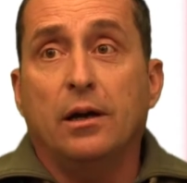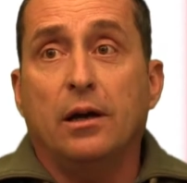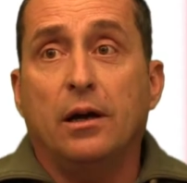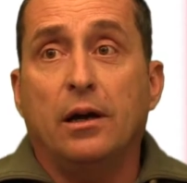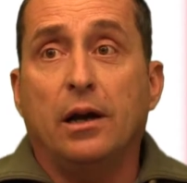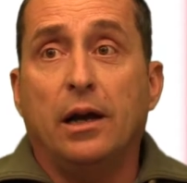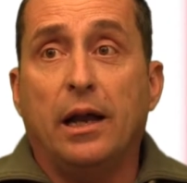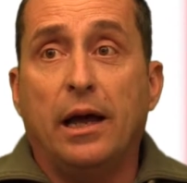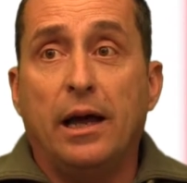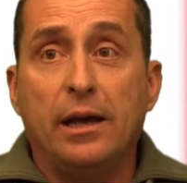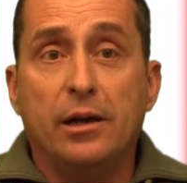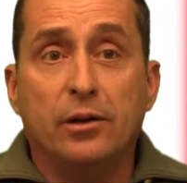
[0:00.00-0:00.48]

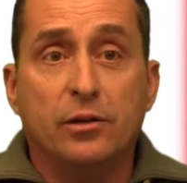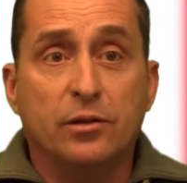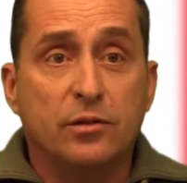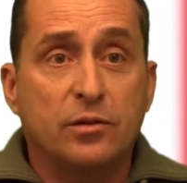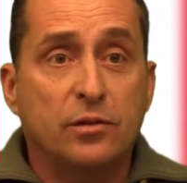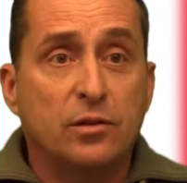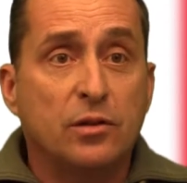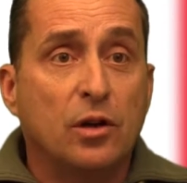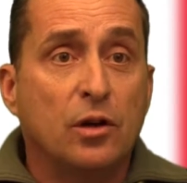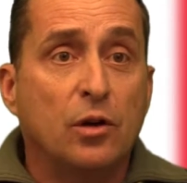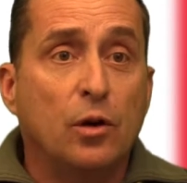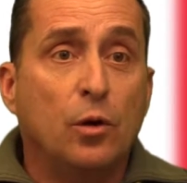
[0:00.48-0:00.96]

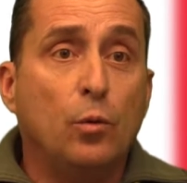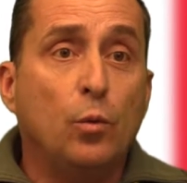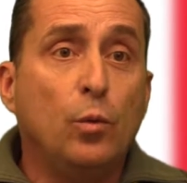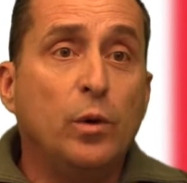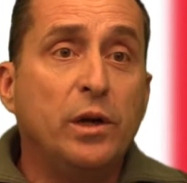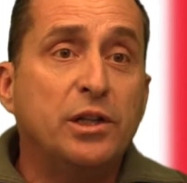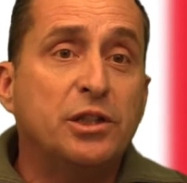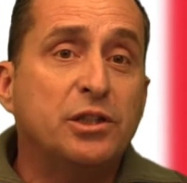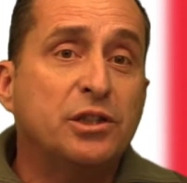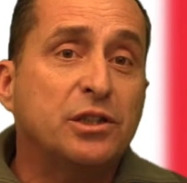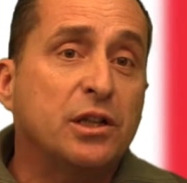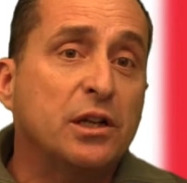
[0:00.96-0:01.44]
alliance,
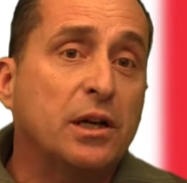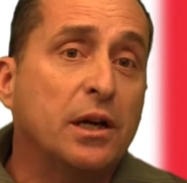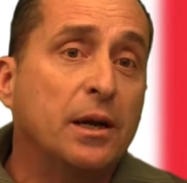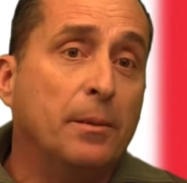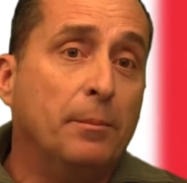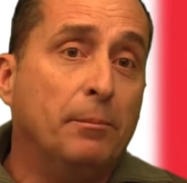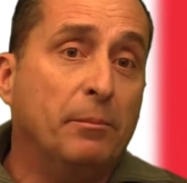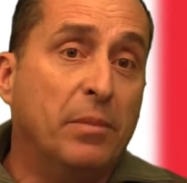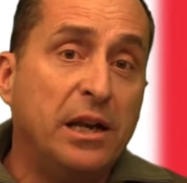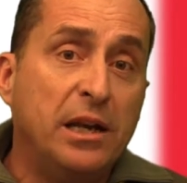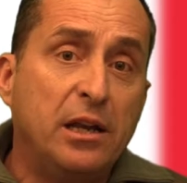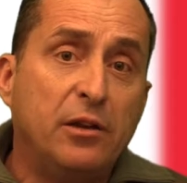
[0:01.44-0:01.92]
which
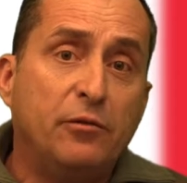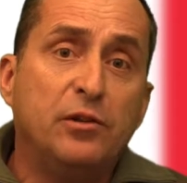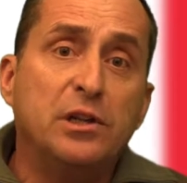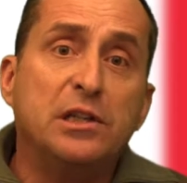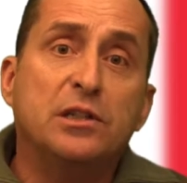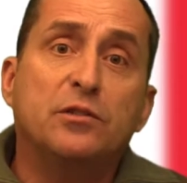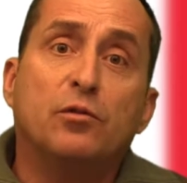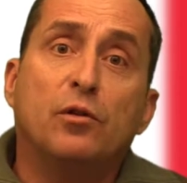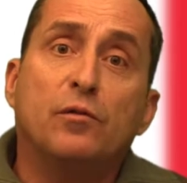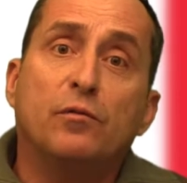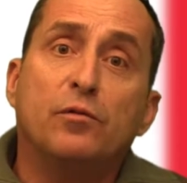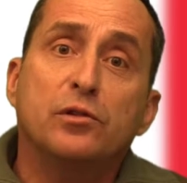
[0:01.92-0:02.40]

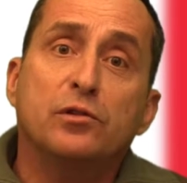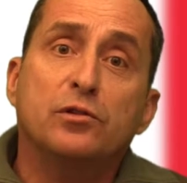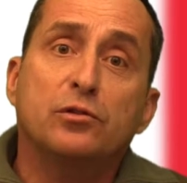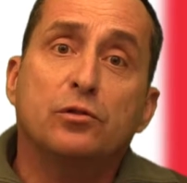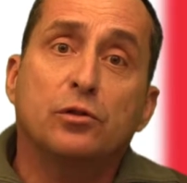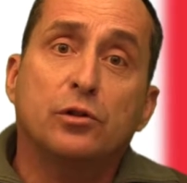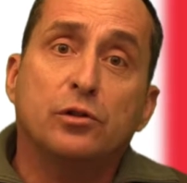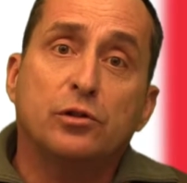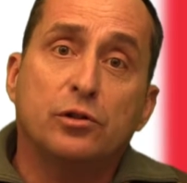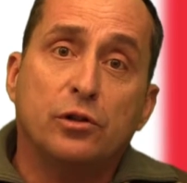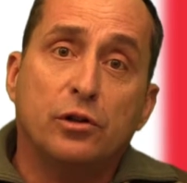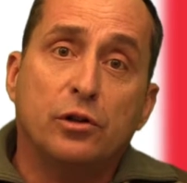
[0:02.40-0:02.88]
benefits from the
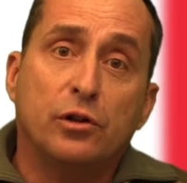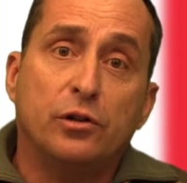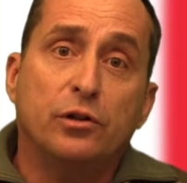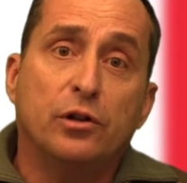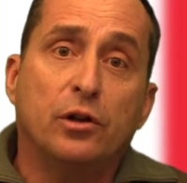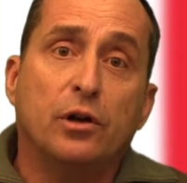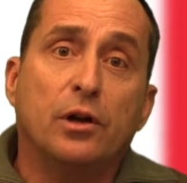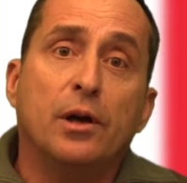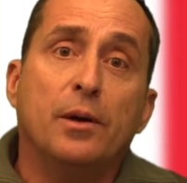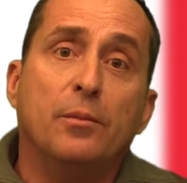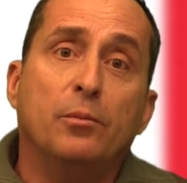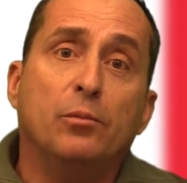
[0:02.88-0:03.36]

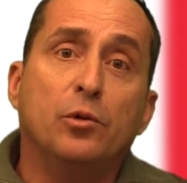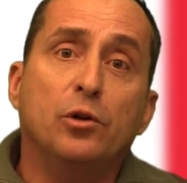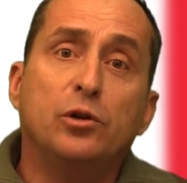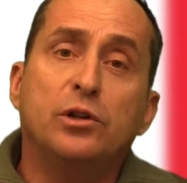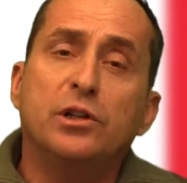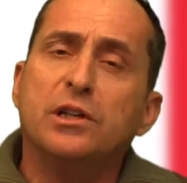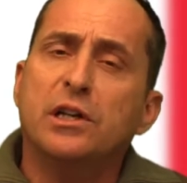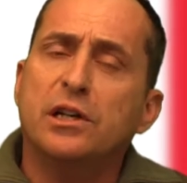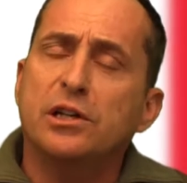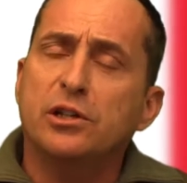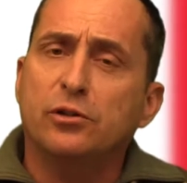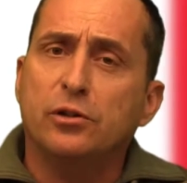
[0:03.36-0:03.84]
structured
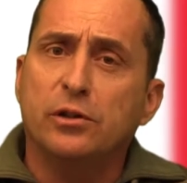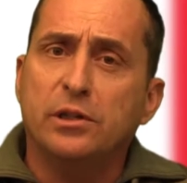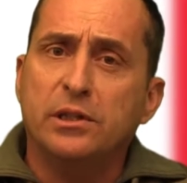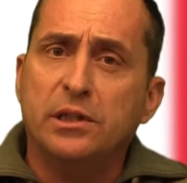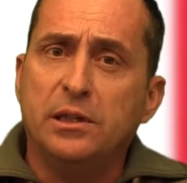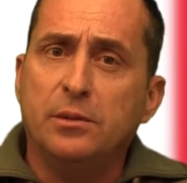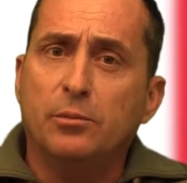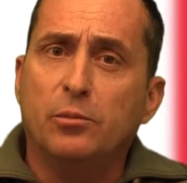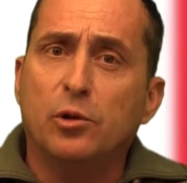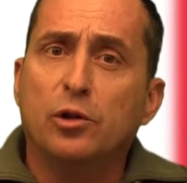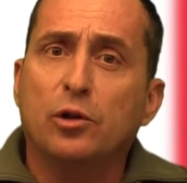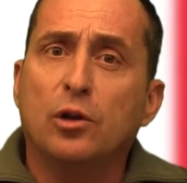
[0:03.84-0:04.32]

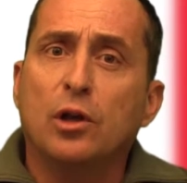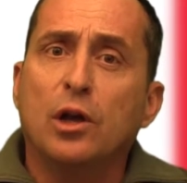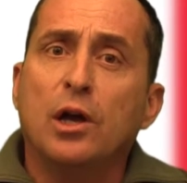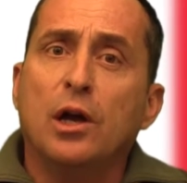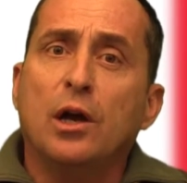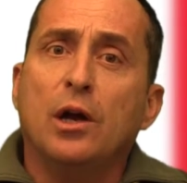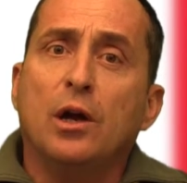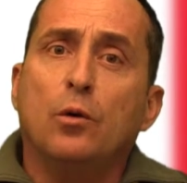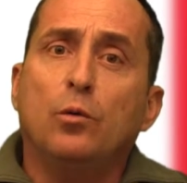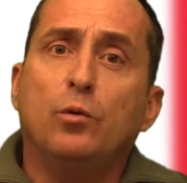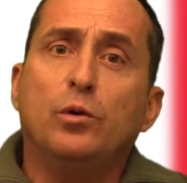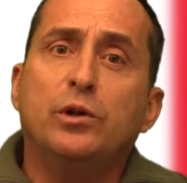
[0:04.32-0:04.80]
multinationality, but
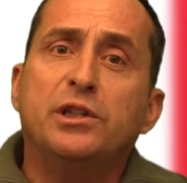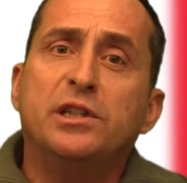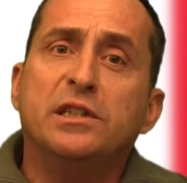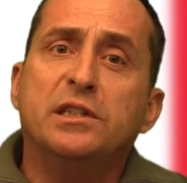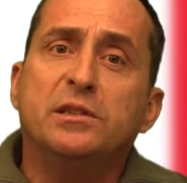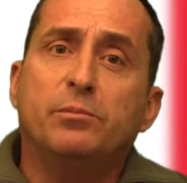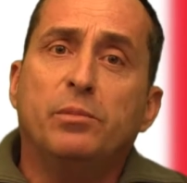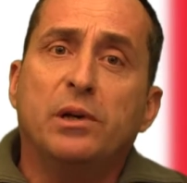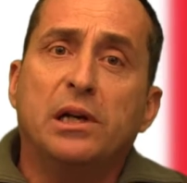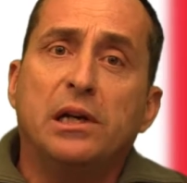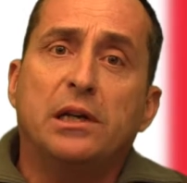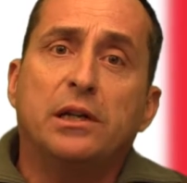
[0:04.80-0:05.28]
which
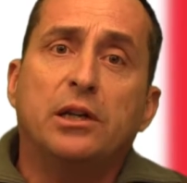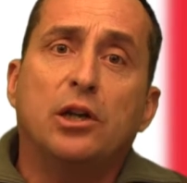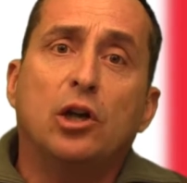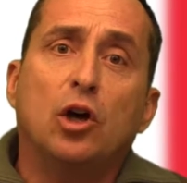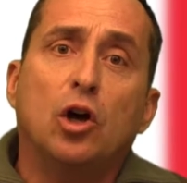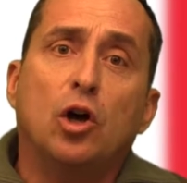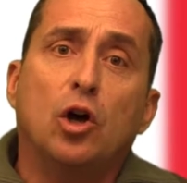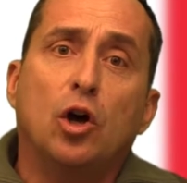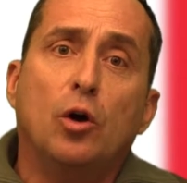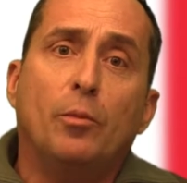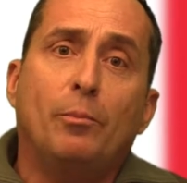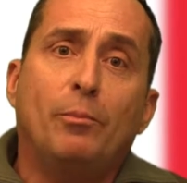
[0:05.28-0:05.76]
is built
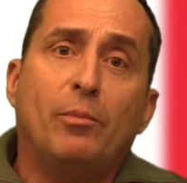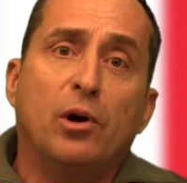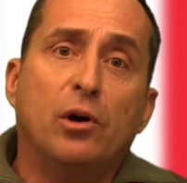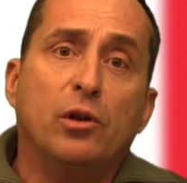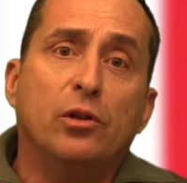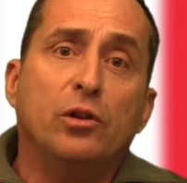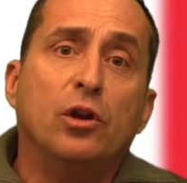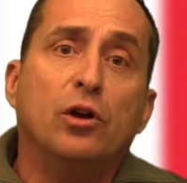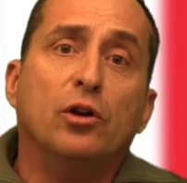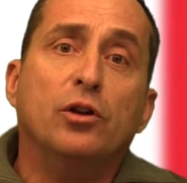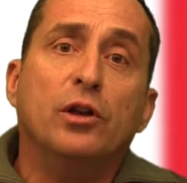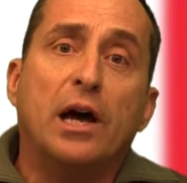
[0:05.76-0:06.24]

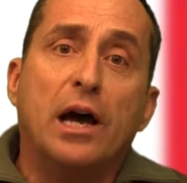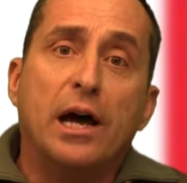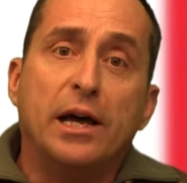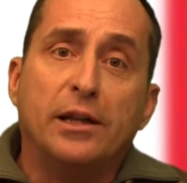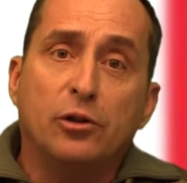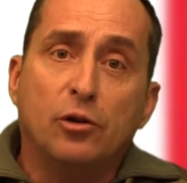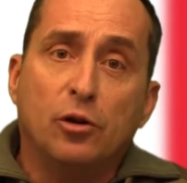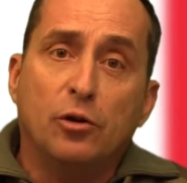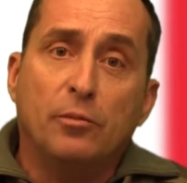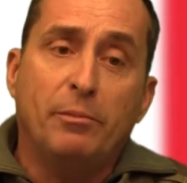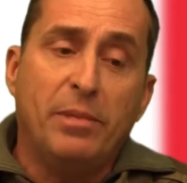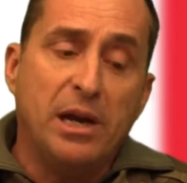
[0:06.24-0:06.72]
upon an
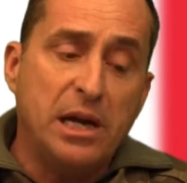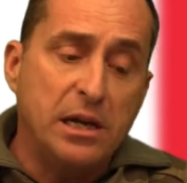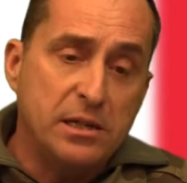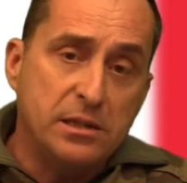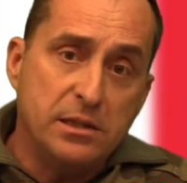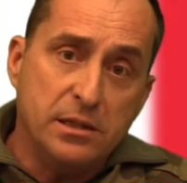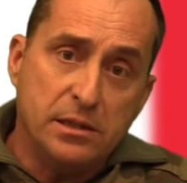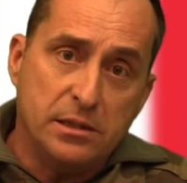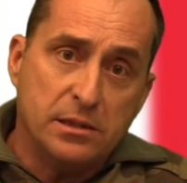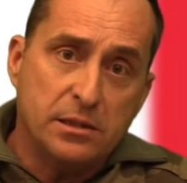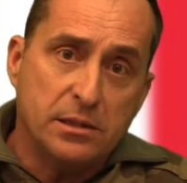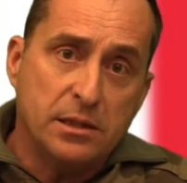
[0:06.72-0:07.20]
ad hoc
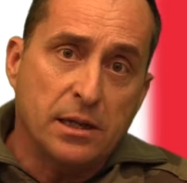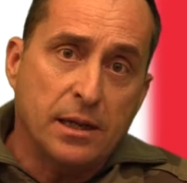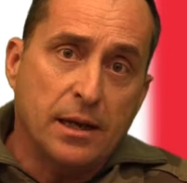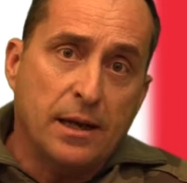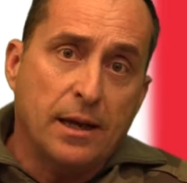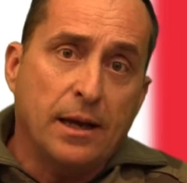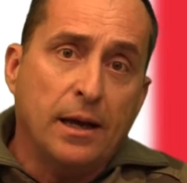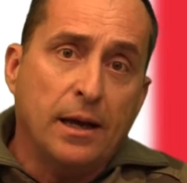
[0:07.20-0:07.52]
basis.